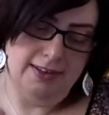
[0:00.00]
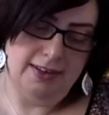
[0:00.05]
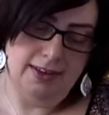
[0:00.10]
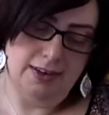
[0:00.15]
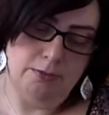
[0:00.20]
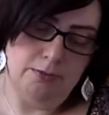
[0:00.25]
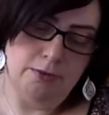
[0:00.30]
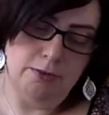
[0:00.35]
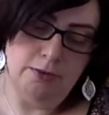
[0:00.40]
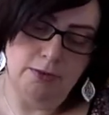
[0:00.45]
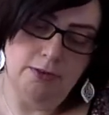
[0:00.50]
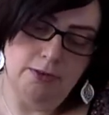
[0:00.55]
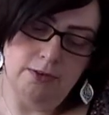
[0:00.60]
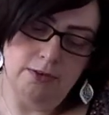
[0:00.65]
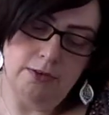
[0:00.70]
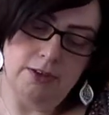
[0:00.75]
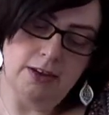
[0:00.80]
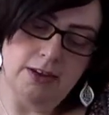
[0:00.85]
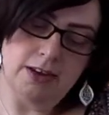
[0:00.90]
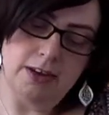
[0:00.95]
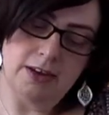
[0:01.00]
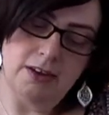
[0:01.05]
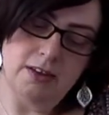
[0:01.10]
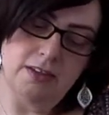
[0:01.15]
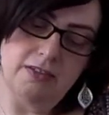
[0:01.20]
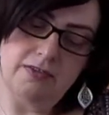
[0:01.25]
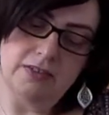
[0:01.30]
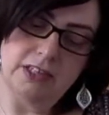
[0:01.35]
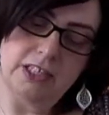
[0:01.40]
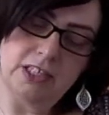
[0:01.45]
Any more
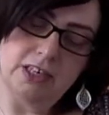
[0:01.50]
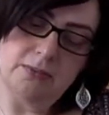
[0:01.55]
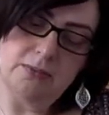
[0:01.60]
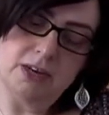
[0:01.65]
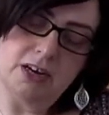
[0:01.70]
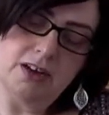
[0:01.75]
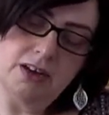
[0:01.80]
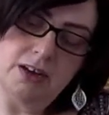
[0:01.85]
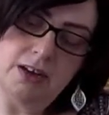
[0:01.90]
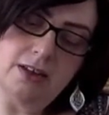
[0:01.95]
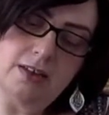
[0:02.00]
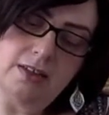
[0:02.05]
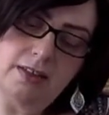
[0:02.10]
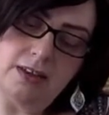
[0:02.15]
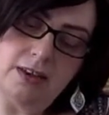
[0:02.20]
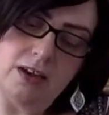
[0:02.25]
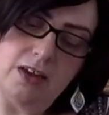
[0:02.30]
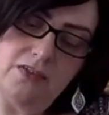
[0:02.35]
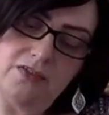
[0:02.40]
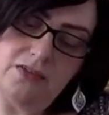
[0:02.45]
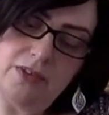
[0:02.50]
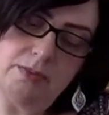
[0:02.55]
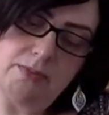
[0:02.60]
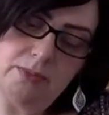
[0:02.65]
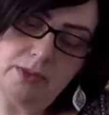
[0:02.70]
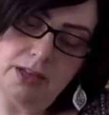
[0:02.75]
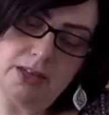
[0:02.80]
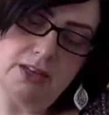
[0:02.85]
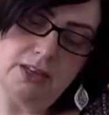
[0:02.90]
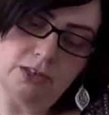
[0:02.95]
guidance for Geminis in
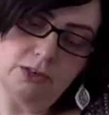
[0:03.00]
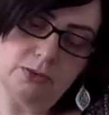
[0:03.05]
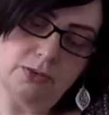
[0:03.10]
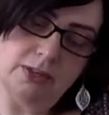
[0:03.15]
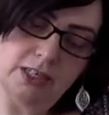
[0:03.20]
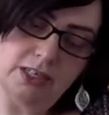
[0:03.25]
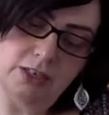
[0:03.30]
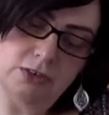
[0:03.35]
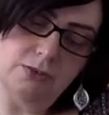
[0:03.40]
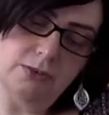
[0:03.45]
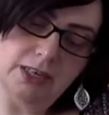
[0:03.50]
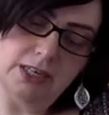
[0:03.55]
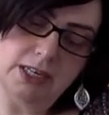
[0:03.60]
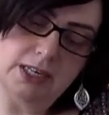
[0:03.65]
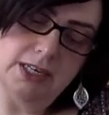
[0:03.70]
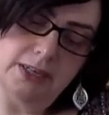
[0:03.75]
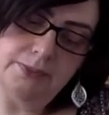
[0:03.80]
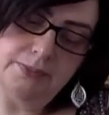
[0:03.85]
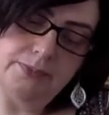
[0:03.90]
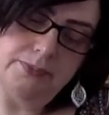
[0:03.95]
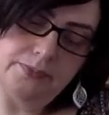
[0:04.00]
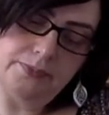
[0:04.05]
November 2020?